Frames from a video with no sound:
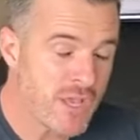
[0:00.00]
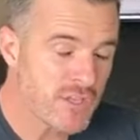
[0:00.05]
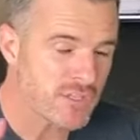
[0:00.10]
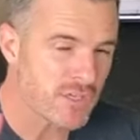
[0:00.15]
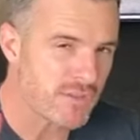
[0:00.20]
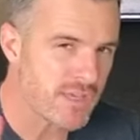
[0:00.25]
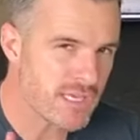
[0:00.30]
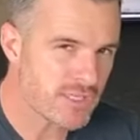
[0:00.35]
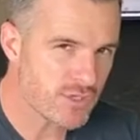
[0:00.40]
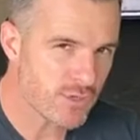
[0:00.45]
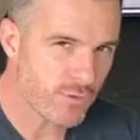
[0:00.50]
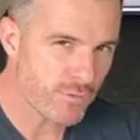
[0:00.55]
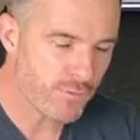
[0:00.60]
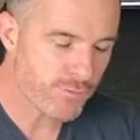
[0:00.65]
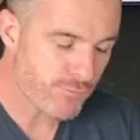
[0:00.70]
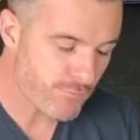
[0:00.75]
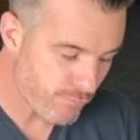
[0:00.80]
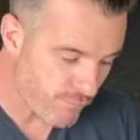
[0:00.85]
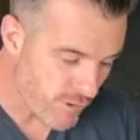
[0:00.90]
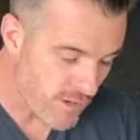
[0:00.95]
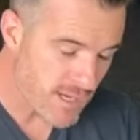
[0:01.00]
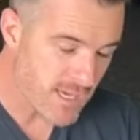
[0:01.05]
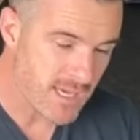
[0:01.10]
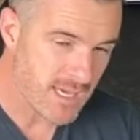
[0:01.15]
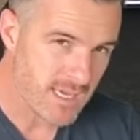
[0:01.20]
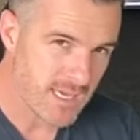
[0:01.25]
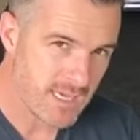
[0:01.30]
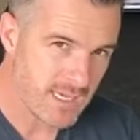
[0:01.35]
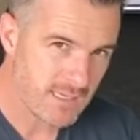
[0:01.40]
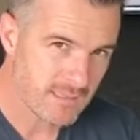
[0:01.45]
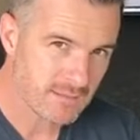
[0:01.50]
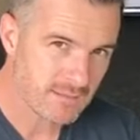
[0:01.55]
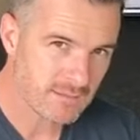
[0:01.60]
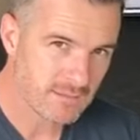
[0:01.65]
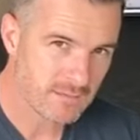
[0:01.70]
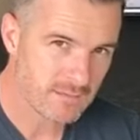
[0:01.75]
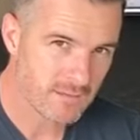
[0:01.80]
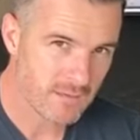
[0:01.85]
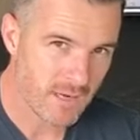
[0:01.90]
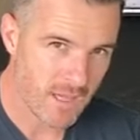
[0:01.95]
So there's your three
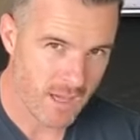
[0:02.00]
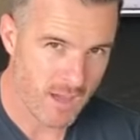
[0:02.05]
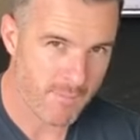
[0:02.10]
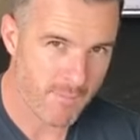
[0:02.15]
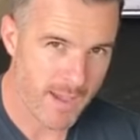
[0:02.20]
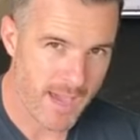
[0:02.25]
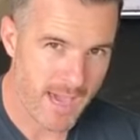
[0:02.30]
lower